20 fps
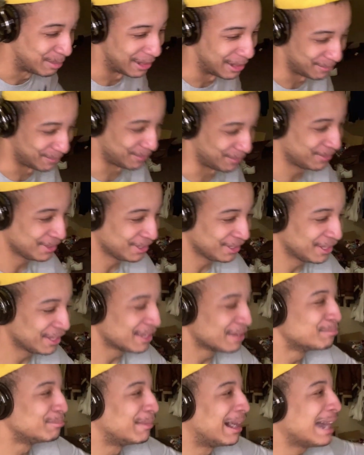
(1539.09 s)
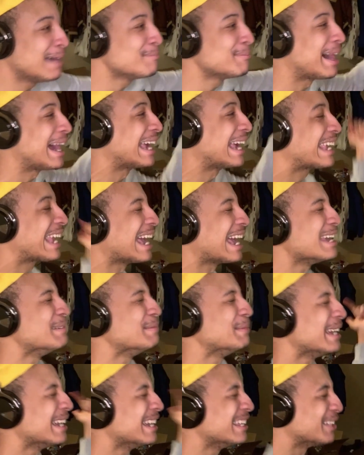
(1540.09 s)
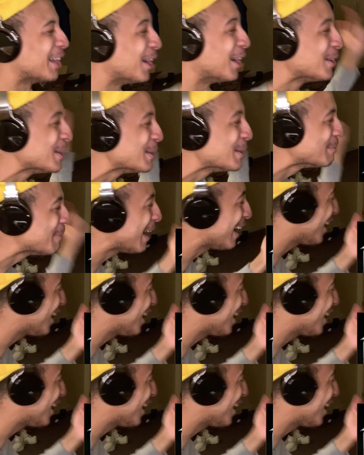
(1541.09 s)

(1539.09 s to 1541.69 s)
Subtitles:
bruv. My man came in, are you